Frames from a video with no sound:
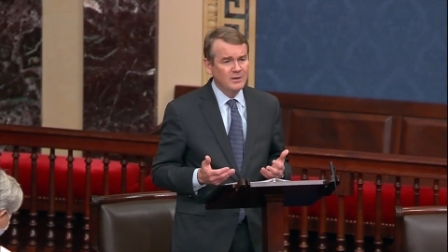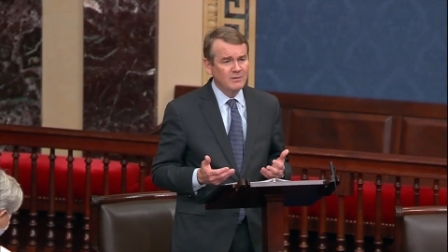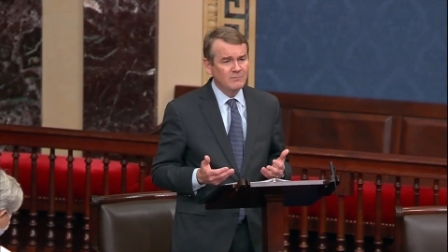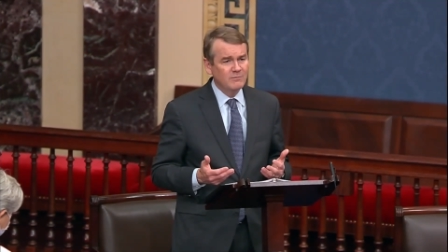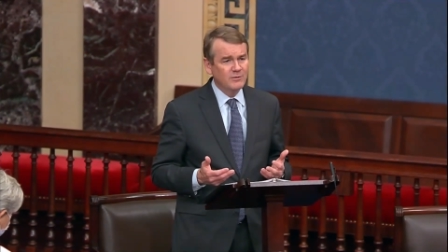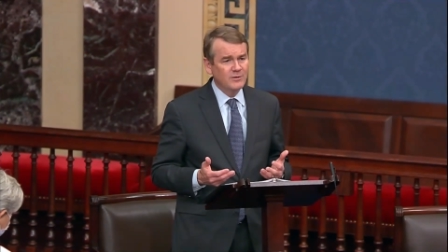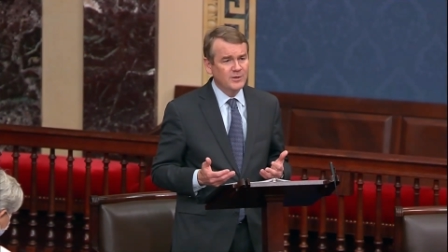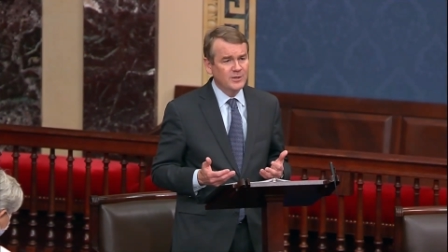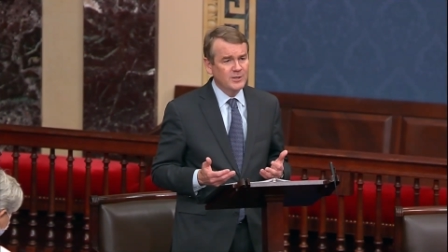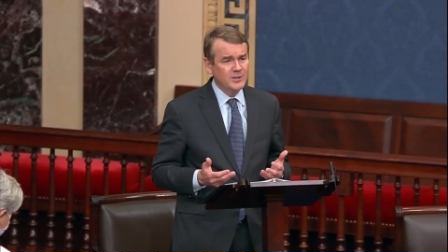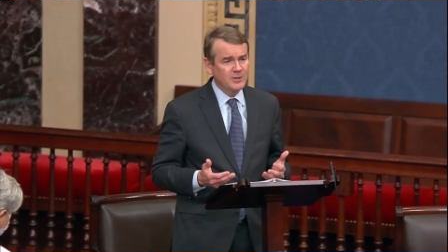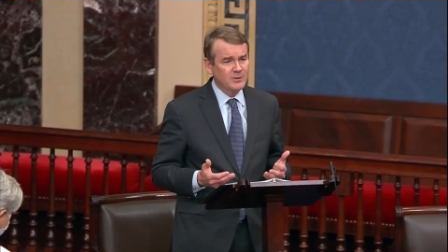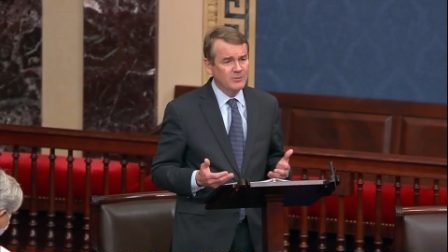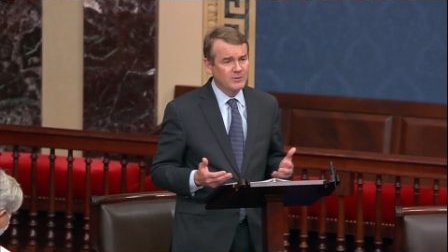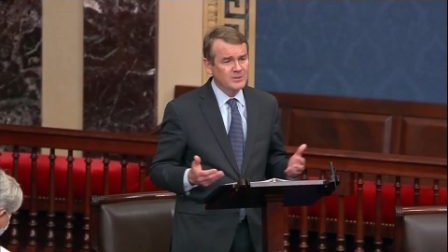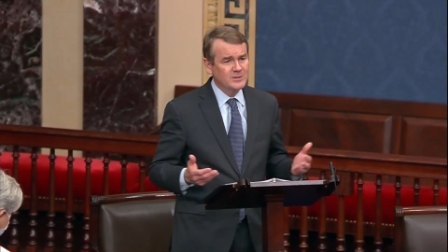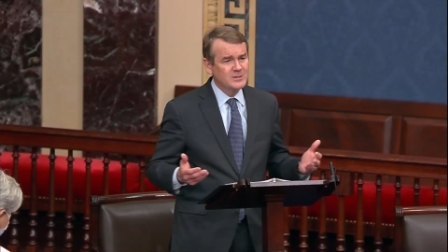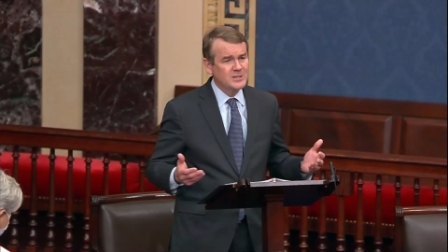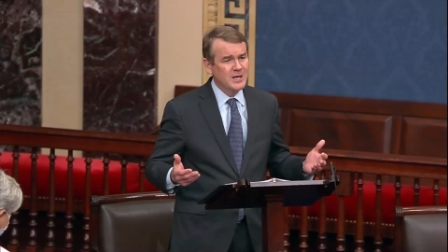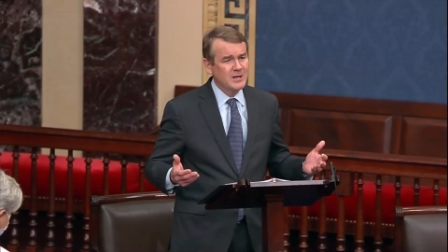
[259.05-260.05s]
for the
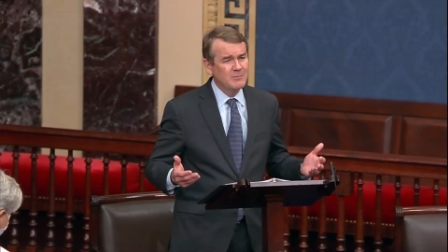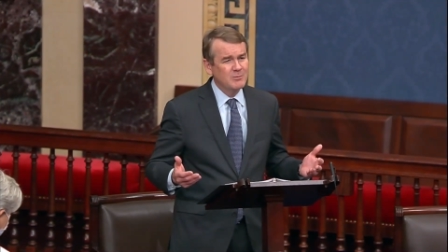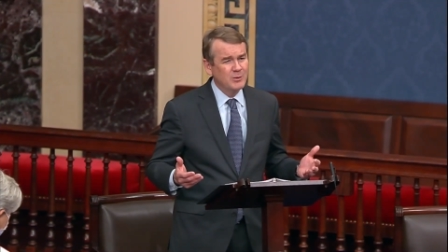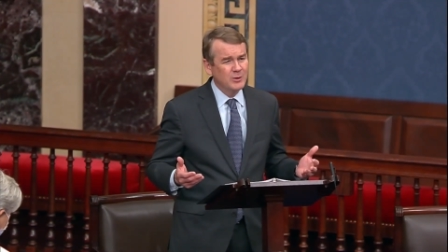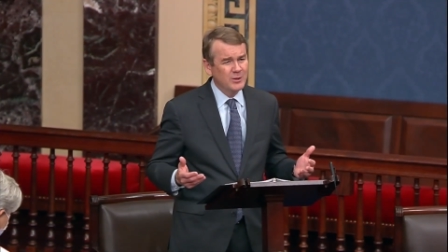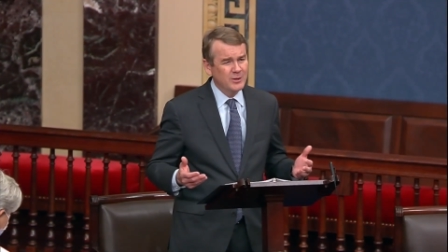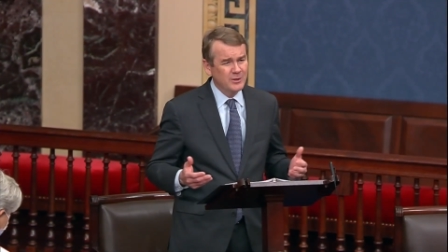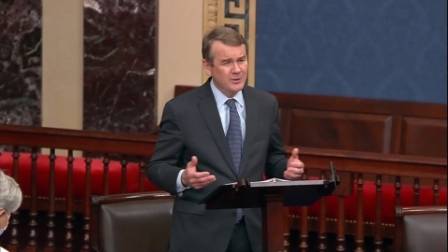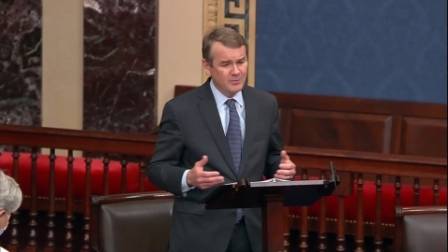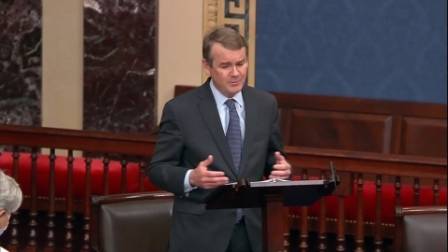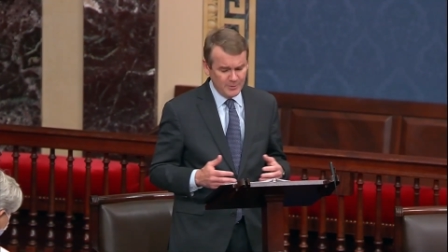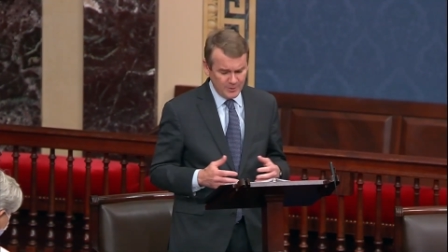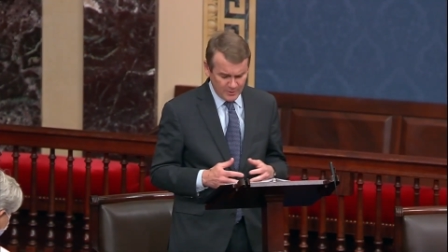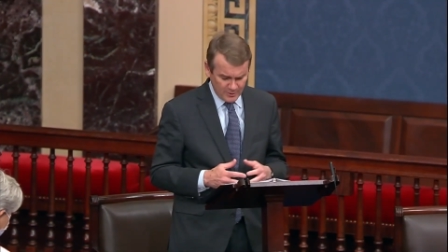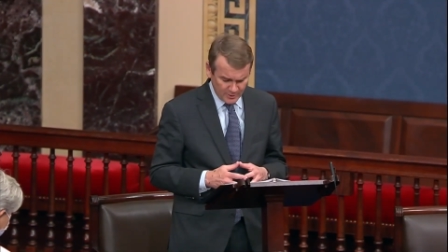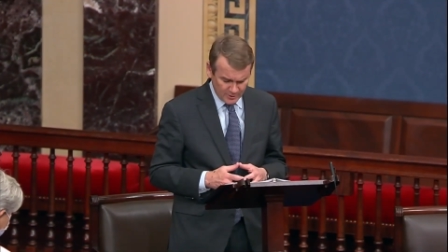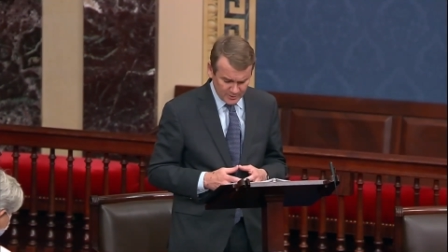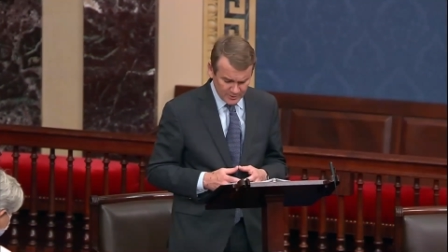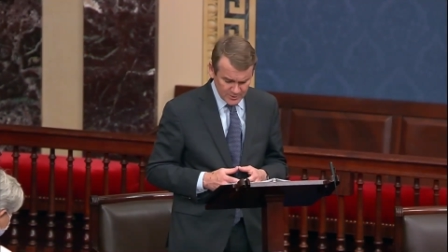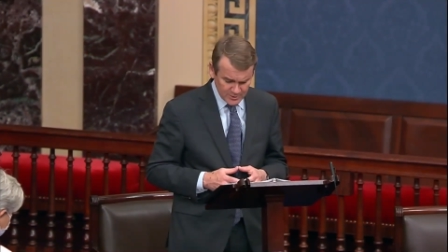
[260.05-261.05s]
nearly 10 million
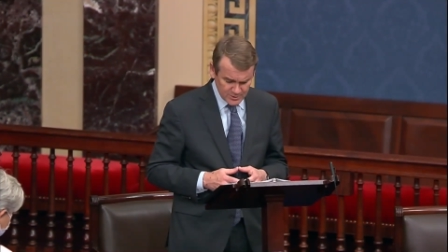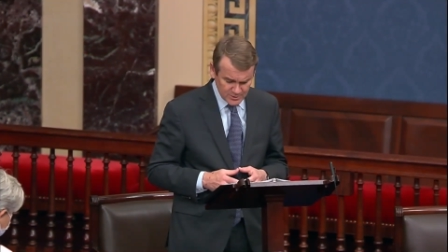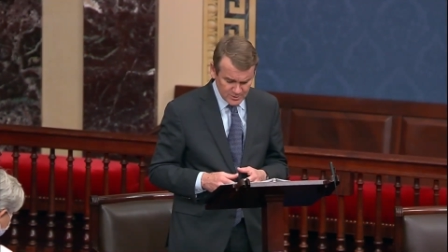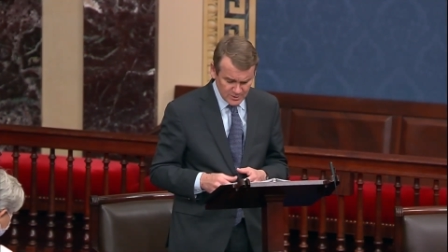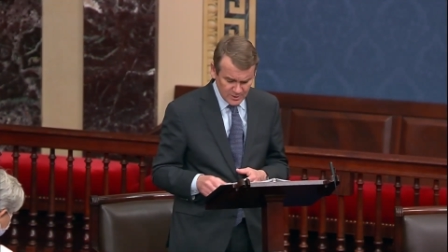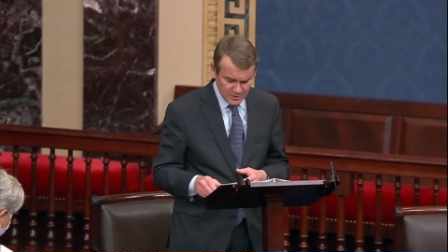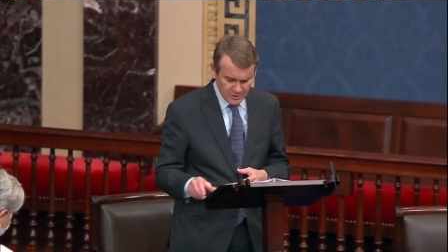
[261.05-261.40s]
Americans